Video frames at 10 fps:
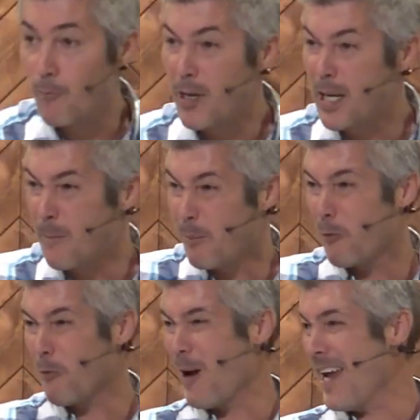We can
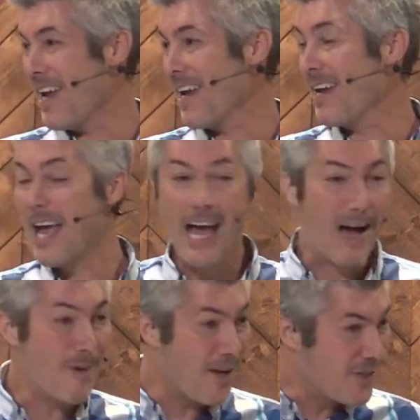pray
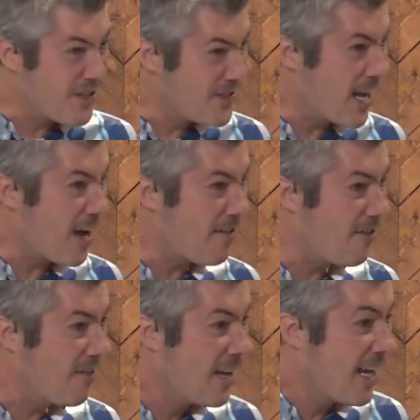about the stuff
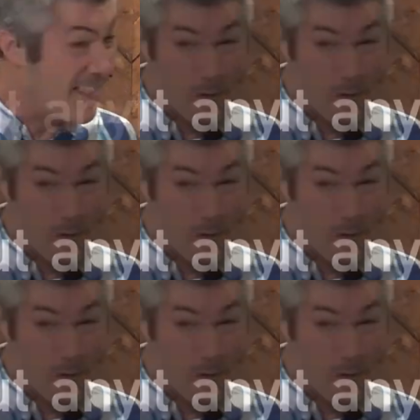that's